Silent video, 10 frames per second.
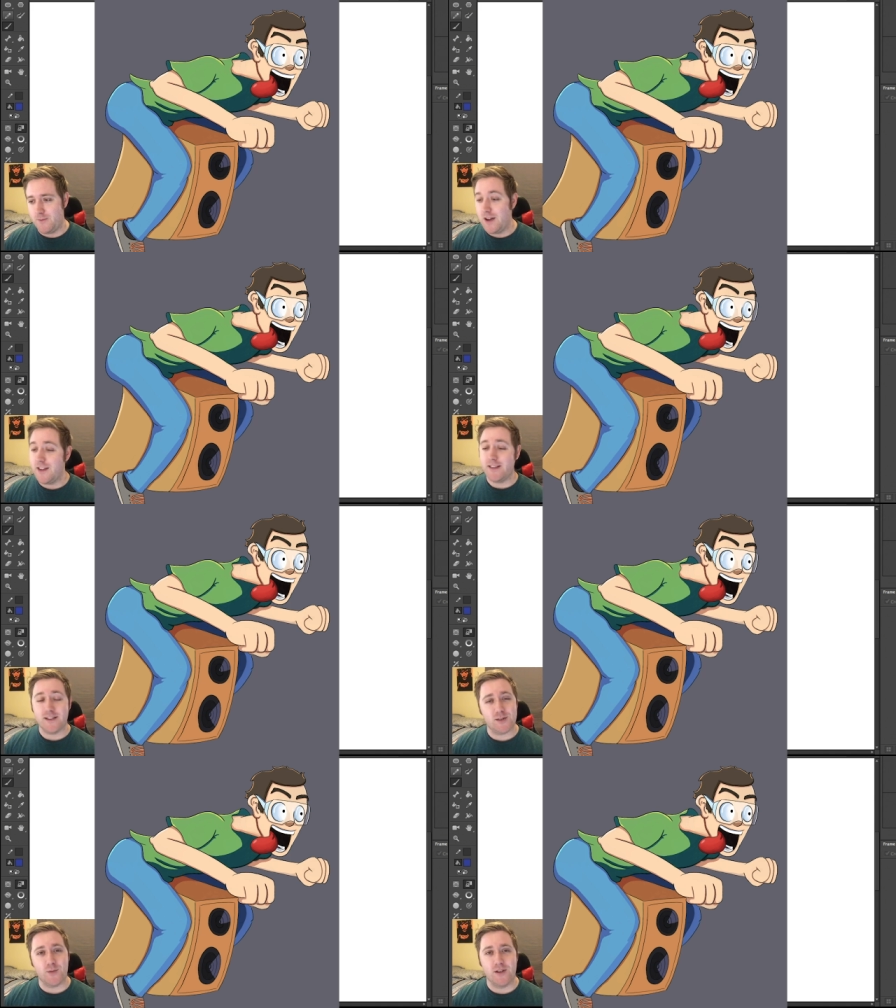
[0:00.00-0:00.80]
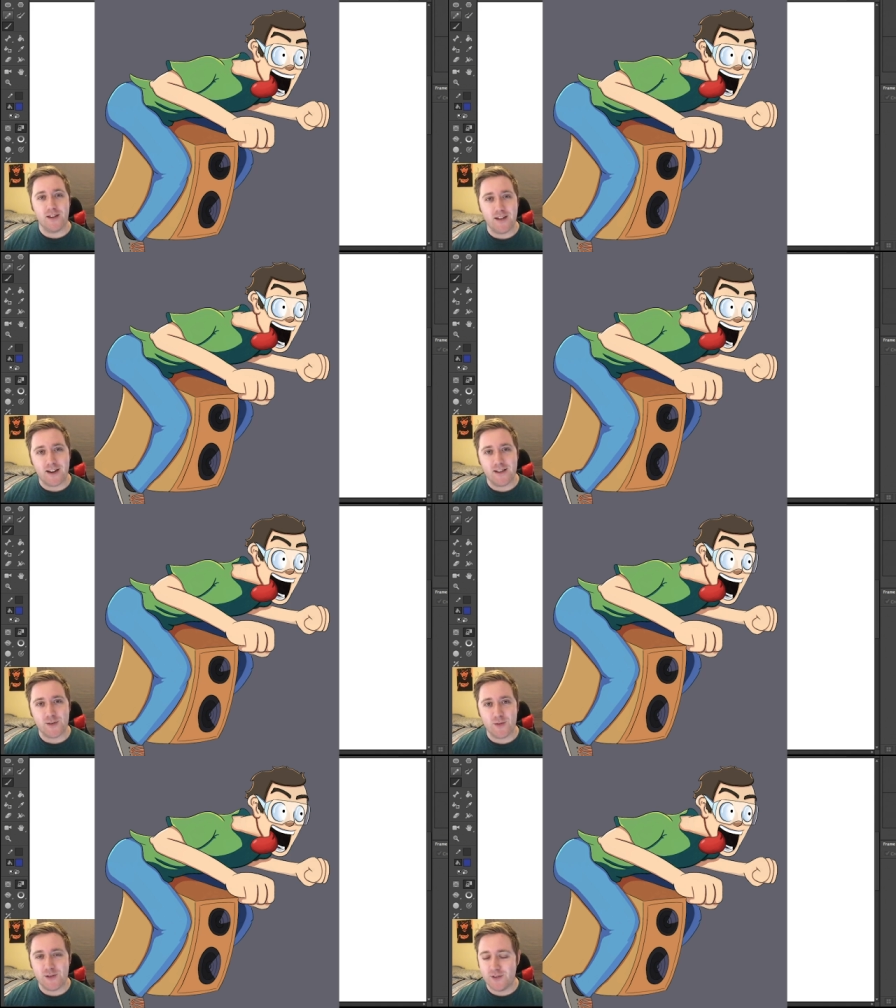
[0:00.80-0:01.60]
I like this one. I like how
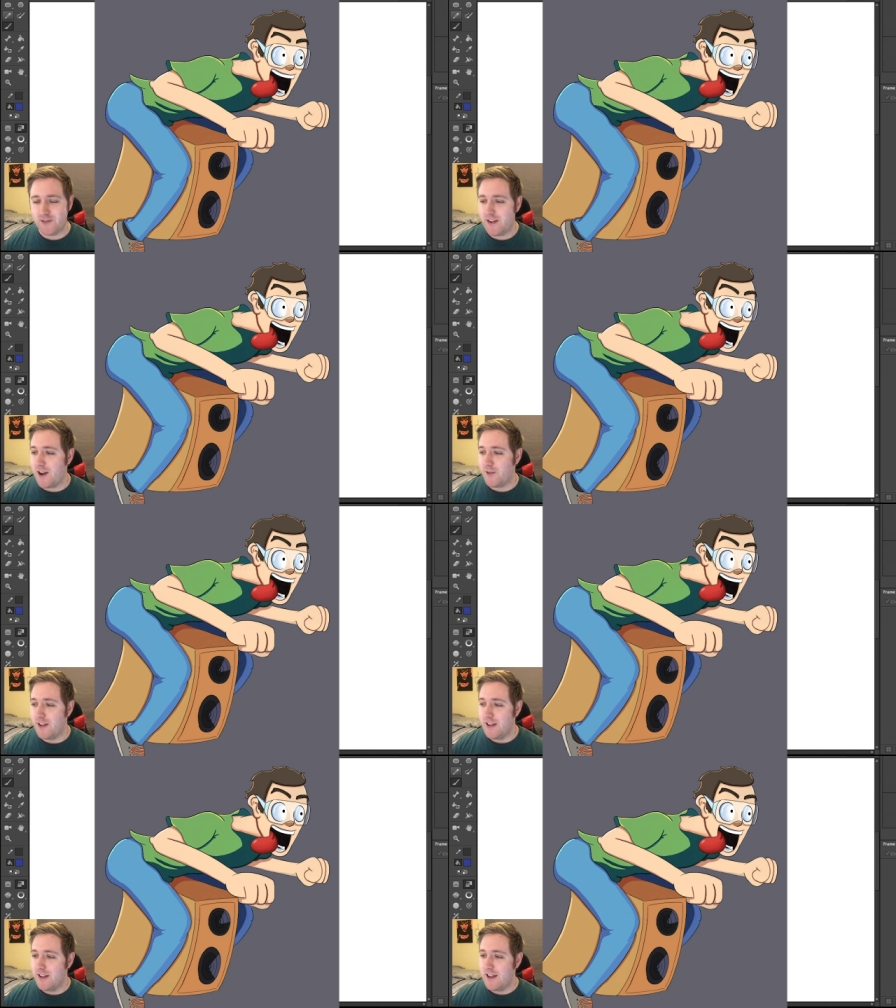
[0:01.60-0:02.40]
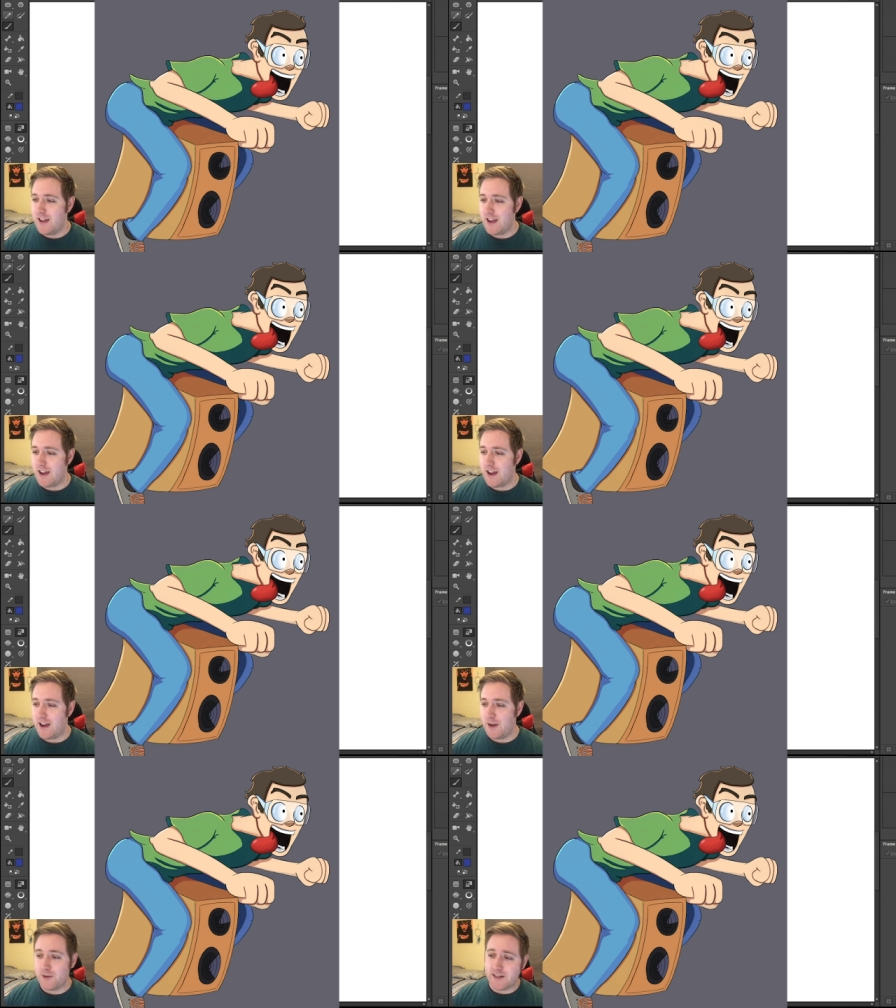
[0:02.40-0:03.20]
this one turned out. Uh,
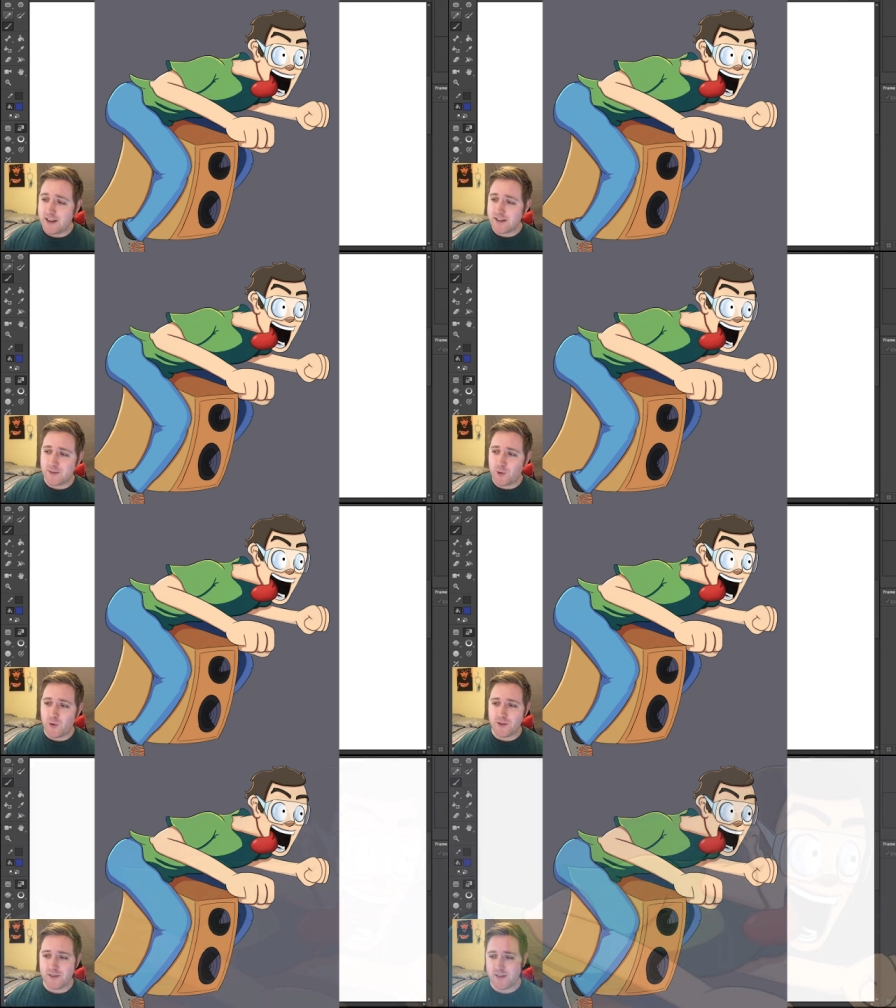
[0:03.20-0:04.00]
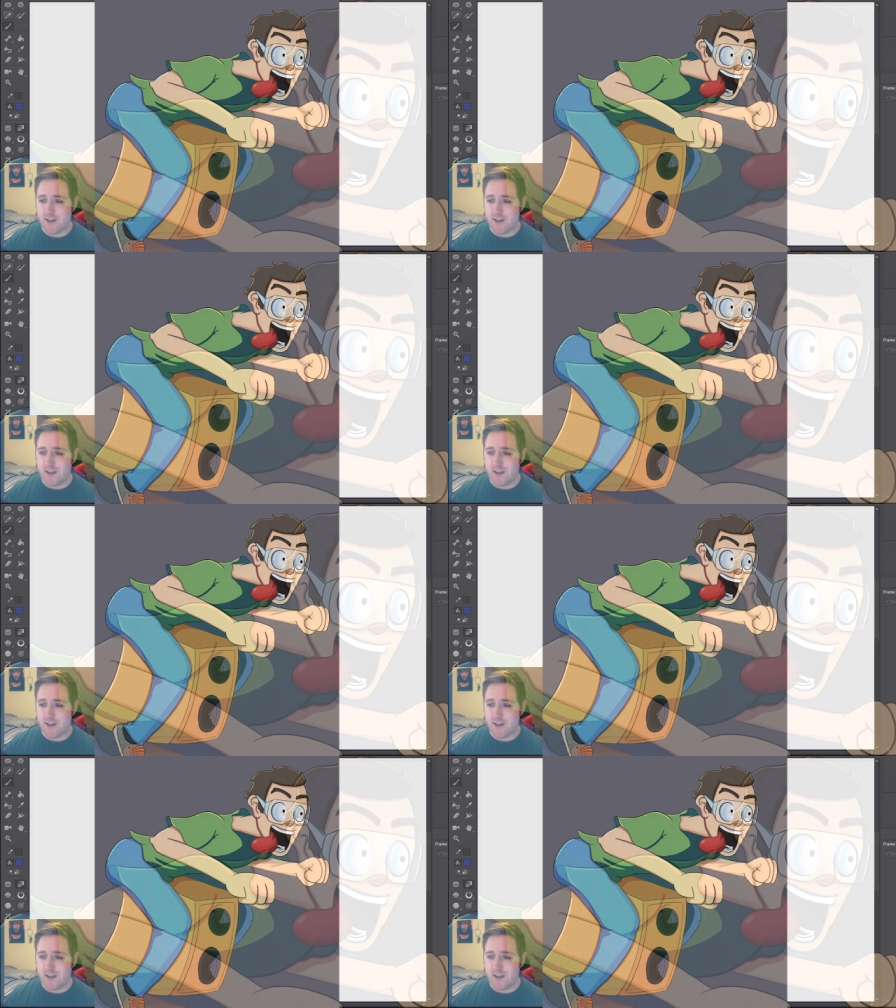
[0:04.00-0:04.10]
I've been taking some courses